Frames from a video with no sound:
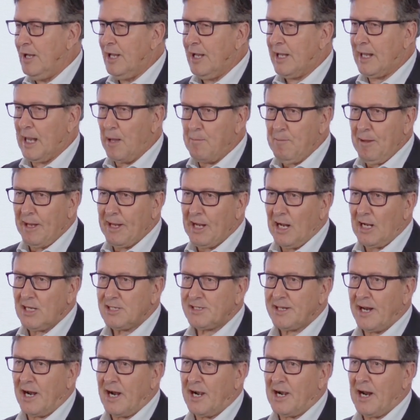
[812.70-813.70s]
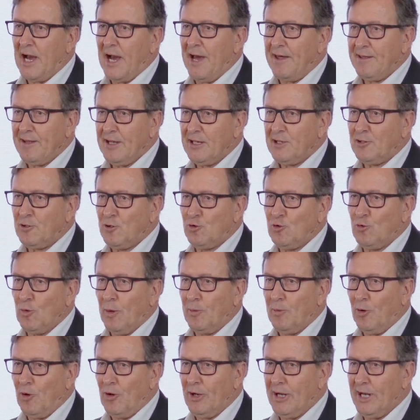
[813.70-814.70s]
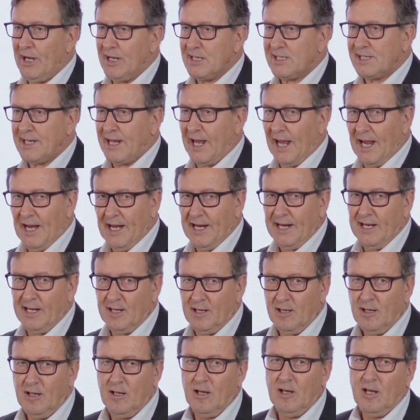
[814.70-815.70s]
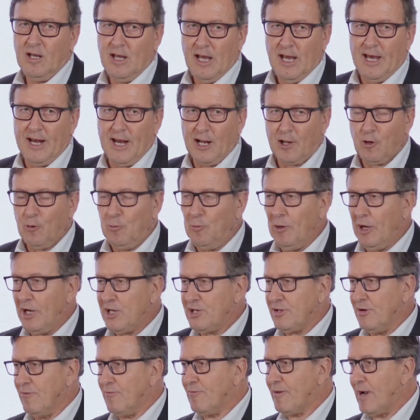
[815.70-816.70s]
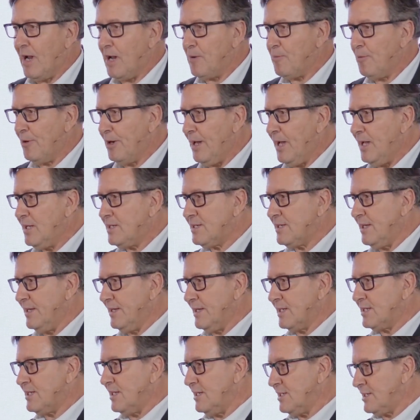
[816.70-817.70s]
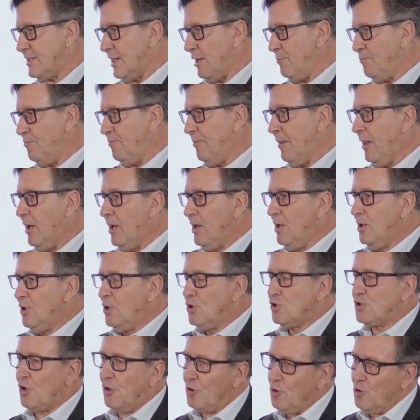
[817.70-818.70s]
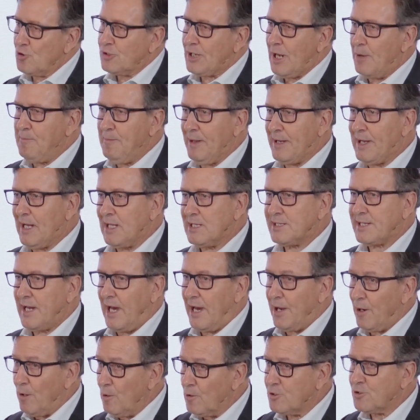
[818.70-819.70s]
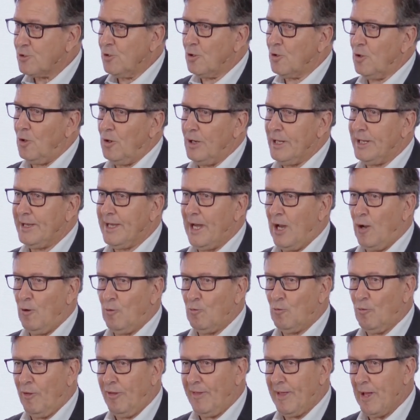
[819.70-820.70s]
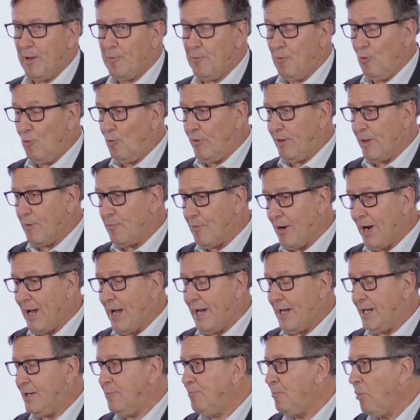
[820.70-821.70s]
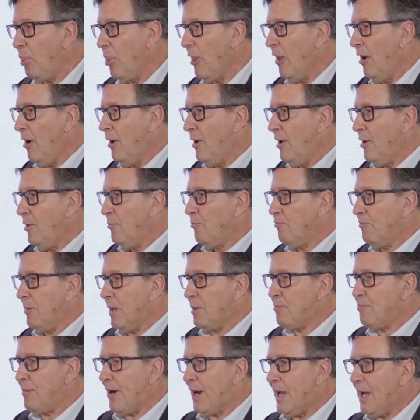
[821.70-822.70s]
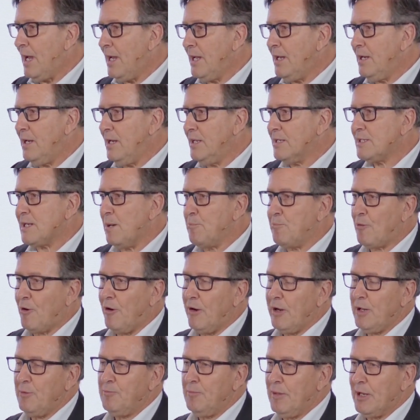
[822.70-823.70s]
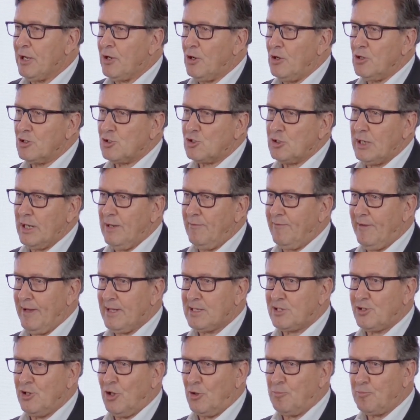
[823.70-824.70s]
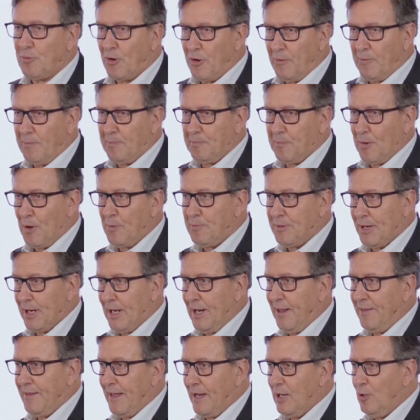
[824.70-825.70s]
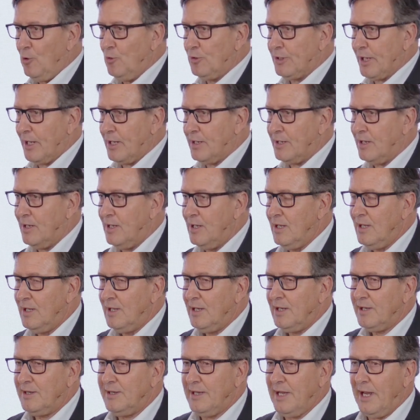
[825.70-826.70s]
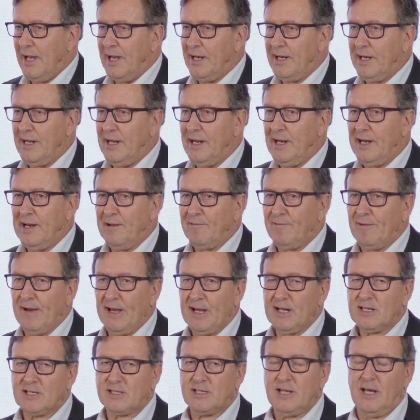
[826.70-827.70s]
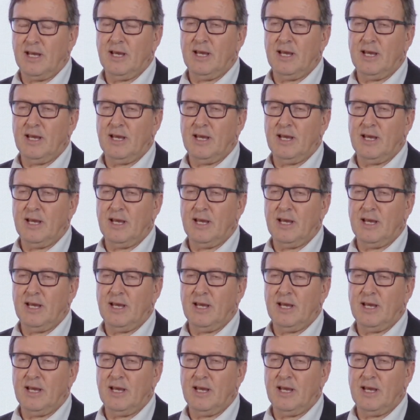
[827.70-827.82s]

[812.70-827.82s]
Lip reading: chemicals that are added to avoid scaling and accumulation of carbonates in the system. So those chemicals are also going down with the brine. But brine is a problem because if it's not properly diluted, then it affects